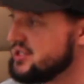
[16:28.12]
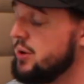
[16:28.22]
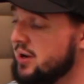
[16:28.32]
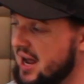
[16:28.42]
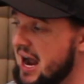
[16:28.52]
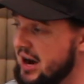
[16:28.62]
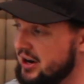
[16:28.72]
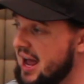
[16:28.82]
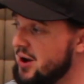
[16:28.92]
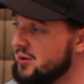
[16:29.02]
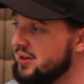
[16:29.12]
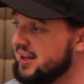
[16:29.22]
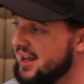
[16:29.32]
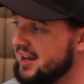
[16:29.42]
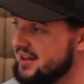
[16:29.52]
when I hired out, like I
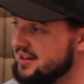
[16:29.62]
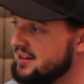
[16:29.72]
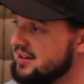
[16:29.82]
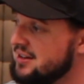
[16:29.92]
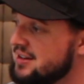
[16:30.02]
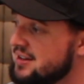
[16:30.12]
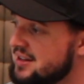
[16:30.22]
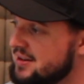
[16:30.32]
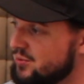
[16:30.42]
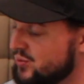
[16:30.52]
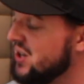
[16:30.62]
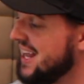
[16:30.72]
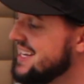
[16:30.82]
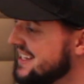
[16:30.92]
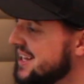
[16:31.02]
could relate
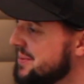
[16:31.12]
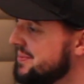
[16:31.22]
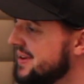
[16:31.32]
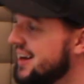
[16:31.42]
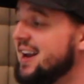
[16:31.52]
to them on an